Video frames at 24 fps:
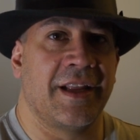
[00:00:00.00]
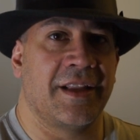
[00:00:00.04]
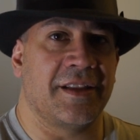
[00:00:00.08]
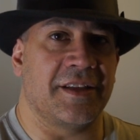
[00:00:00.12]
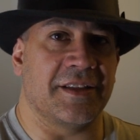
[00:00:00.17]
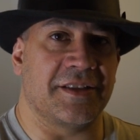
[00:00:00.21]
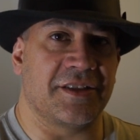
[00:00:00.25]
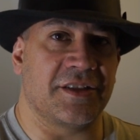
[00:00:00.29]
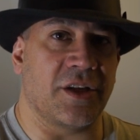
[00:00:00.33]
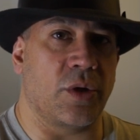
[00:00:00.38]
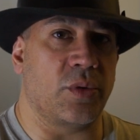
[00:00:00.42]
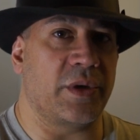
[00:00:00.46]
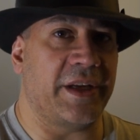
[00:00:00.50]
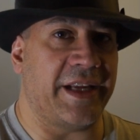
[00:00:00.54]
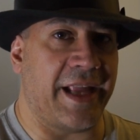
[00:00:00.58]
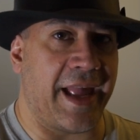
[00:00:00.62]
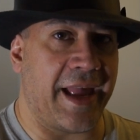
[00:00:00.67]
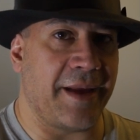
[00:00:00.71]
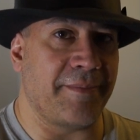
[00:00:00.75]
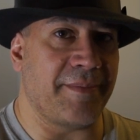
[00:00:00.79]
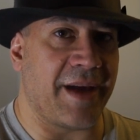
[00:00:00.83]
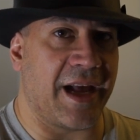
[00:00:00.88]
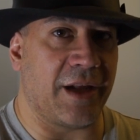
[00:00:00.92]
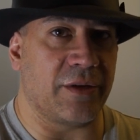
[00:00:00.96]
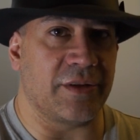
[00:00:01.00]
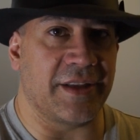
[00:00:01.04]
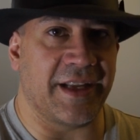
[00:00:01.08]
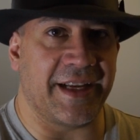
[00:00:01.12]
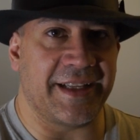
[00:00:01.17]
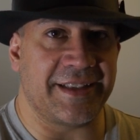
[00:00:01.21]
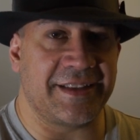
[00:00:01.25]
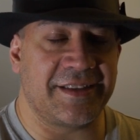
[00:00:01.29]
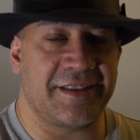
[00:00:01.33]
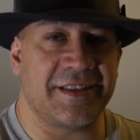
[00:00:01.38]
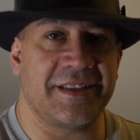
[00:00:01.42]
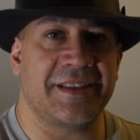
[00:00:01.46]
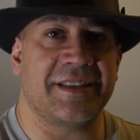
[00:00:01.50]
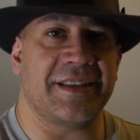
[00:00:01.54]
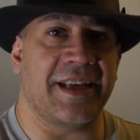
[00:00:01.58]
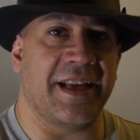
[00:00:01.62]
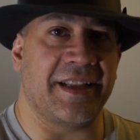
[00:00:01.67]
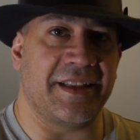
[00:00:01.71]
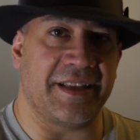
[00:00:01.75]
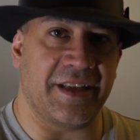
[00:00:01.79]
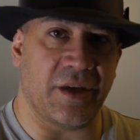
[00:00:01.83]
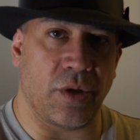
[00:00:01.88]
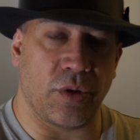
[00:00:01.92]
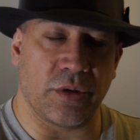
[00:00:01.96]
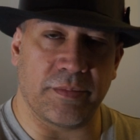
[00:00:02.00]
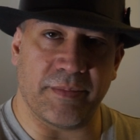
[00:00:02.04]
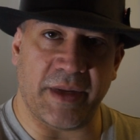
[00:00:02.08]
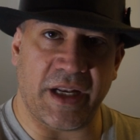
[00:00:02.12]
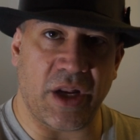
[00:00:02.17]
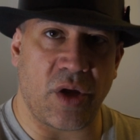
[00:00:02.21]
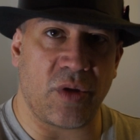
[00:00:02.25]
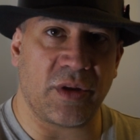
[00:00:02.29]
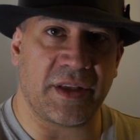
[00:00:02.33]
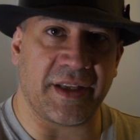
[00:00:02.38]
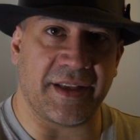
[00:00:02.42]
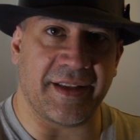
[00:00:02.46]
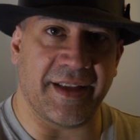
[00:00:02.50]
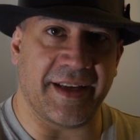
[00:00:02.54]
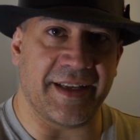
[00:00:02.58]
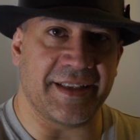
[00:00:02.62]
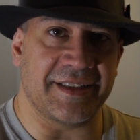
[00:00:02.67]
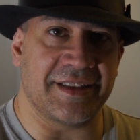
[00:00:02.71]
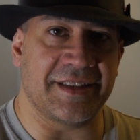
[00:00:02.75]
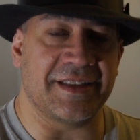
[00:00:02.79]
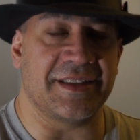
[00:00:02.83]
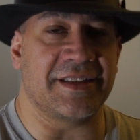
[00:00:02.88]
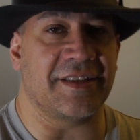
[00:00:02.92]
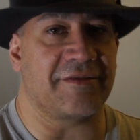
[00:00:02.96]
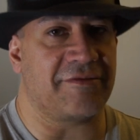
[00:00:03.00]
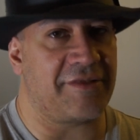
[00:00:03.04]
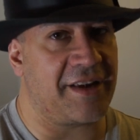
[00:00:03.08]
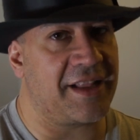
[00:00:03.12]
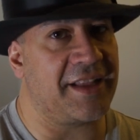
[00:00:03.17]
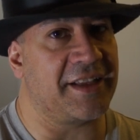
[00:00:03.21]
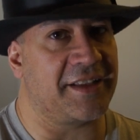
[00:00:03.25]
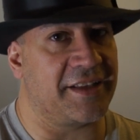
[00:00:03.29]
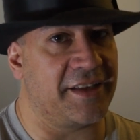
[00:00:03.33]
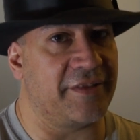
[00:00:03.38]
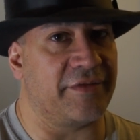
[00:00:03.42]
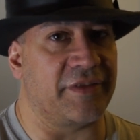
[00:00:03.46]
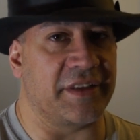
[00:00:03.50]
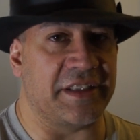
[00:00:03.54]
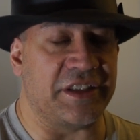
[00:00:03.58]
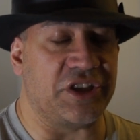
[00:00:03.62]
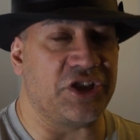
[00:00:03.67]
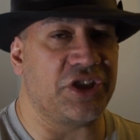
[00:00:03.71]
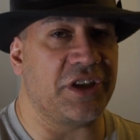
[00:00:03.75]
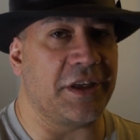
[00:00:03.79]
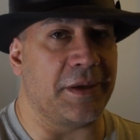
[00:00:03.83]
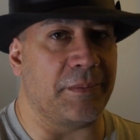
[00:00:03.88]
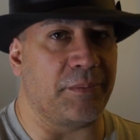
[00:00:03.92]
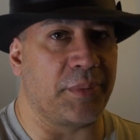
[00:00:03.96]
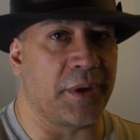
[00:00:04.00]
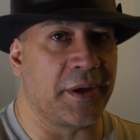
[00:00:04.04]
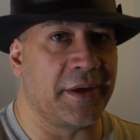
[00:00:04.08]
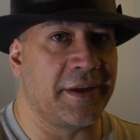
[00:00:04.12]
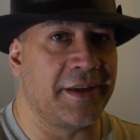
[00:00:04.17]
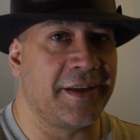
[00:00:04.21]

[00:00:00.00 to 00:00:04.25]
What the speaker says: The Sony A Mount lenses and the old Minolta lenses are relatively cheap.